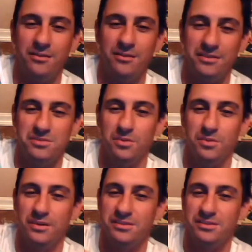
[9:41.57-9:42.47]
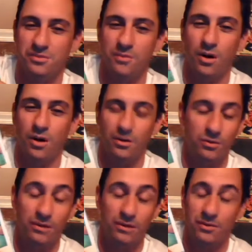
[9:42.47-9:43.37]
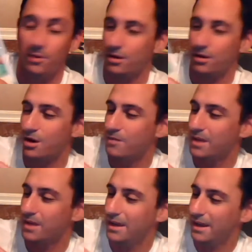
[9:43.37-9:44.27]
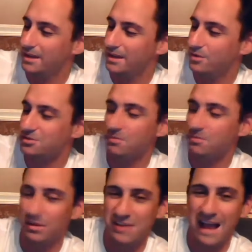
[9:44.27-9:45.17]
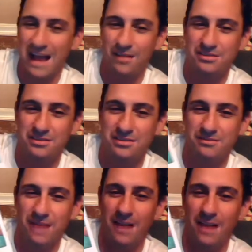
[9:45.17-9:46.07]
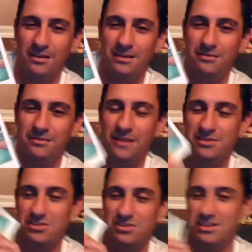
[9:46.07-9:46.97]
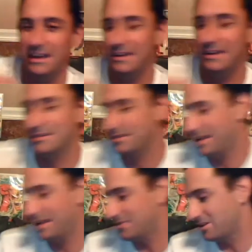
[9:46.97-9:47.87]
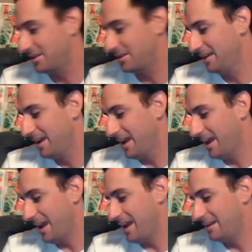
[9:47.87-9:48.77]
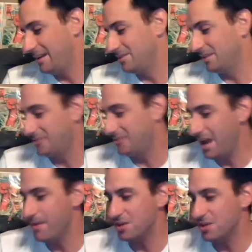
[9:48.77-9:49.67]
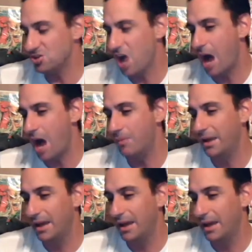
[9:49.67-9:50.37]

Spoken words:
Invincible is, or Mark, or whatever you want to call him, and he goes in and punches Alan in the face just to get his attention, and he's like, "Damn it, stop!"